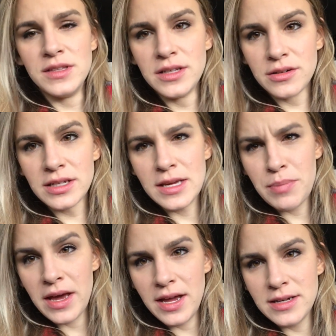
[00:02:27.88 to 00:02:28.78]
literally
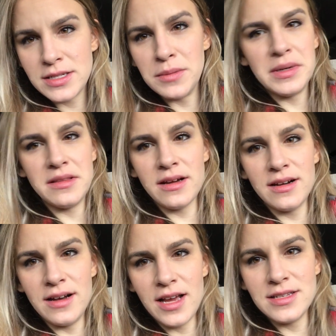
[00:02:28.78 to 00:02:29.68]
paid to be there
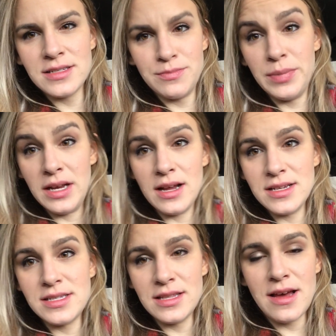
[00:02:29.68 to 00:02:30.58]
and be
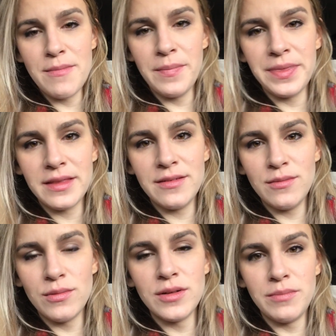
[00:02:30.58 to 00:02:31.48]
nice to them
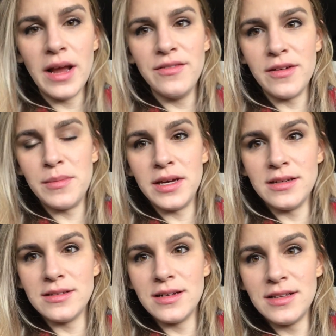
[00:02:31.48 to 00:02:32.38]
would benefit
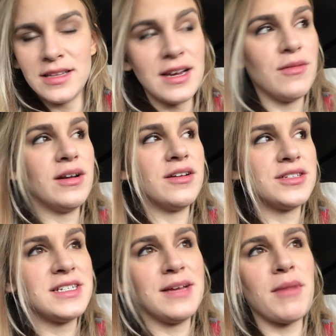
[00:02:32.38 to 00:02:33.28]
me. I think I would
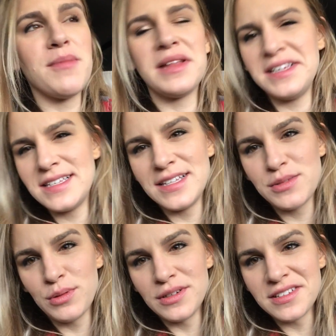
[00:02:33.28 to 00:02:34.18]
understand my place in
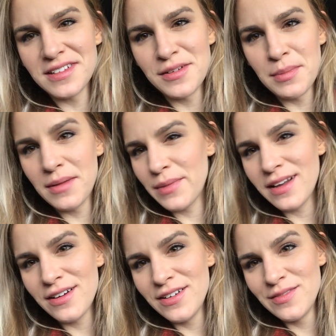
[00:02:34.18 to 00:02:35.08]
this world a little bit
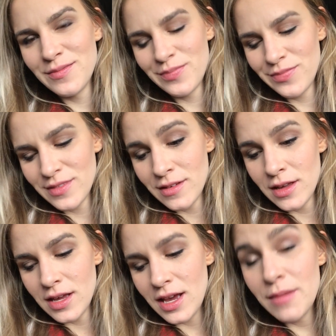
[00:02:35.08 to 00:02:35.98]
better.
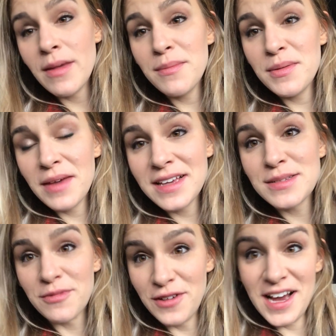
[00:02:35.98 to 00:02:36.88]
And maybe make
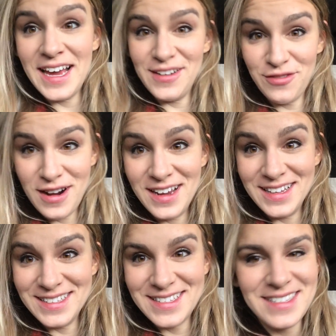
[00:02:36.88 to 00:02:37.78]
some fucking
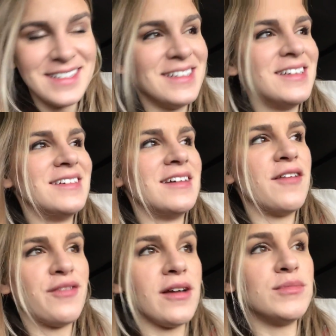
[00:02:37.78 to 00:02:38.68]
friends.
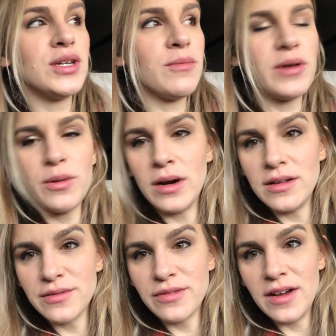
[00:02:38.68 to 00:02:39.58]
I feel like I'm doing pretty well
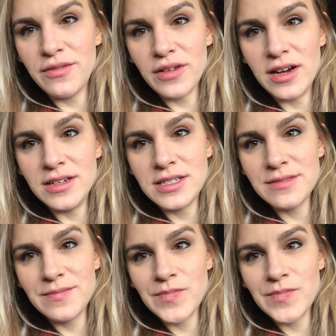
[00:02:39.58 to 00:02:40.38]
on the friend front